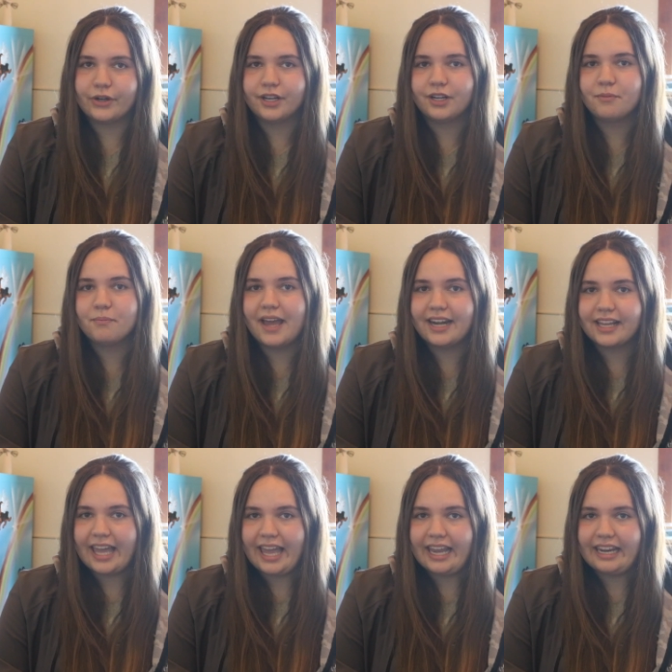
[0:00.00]
or
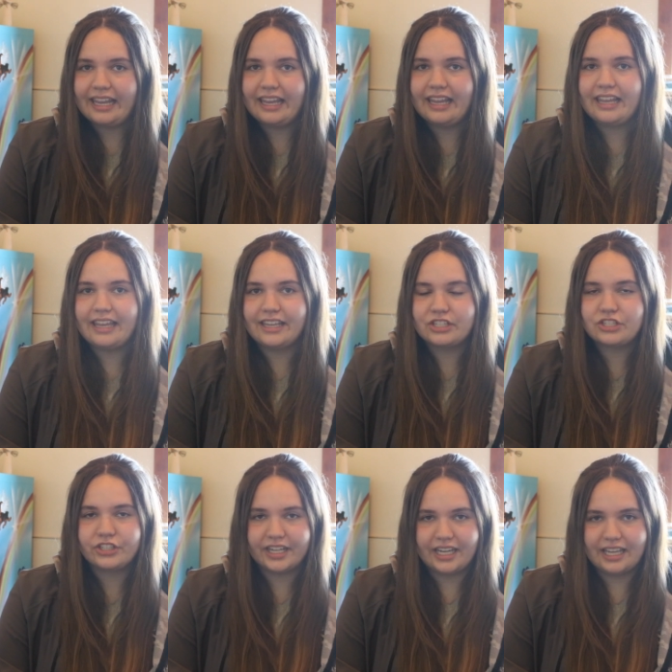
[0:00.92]
medicating and
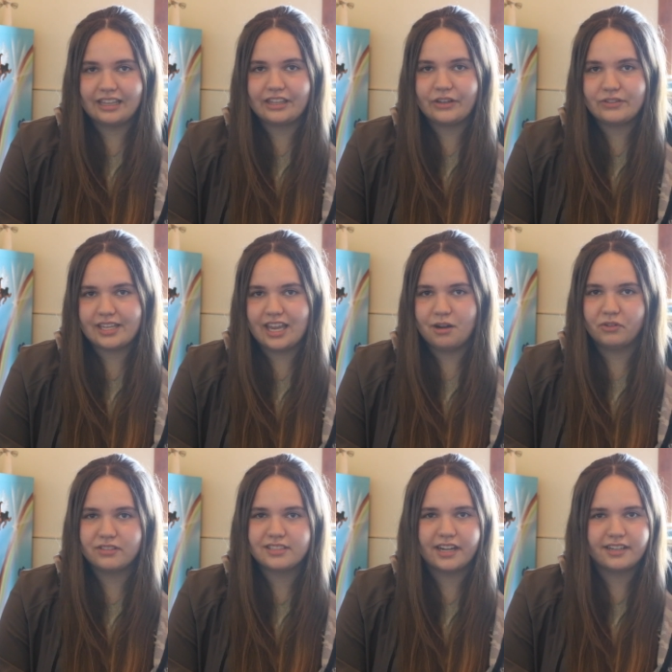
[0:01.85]
treating those
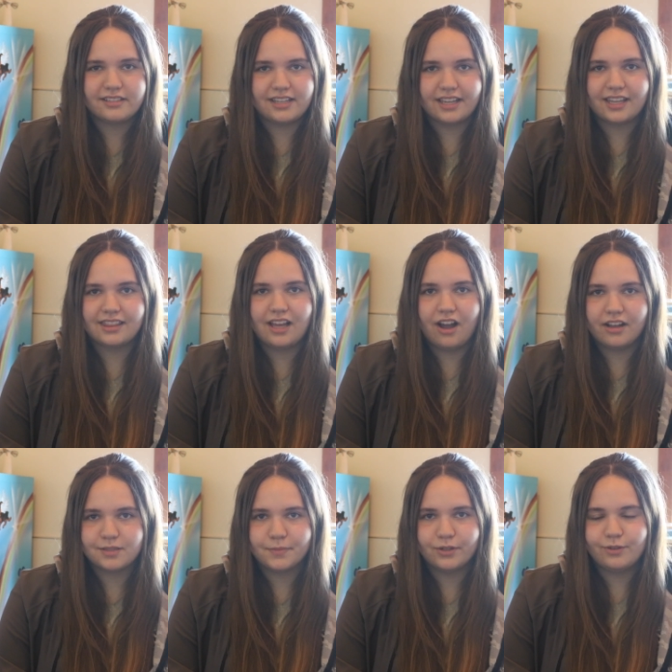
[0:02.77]
animals that are sick in the
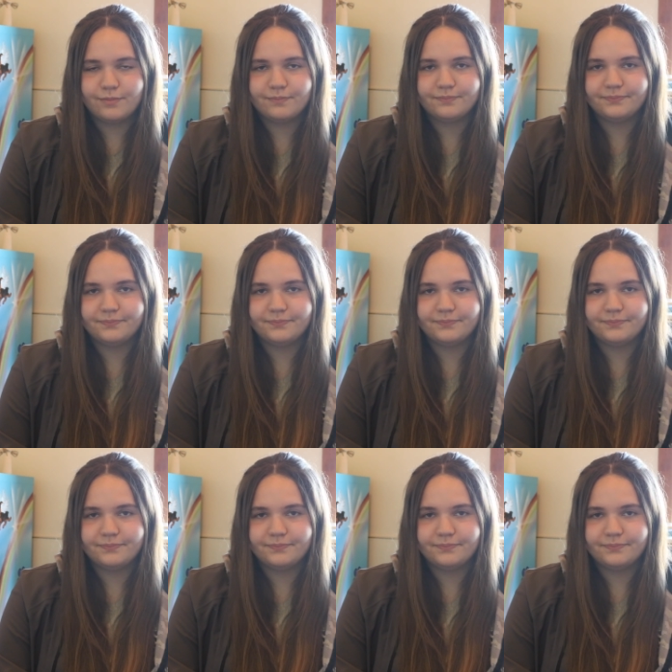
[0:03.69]
hospital.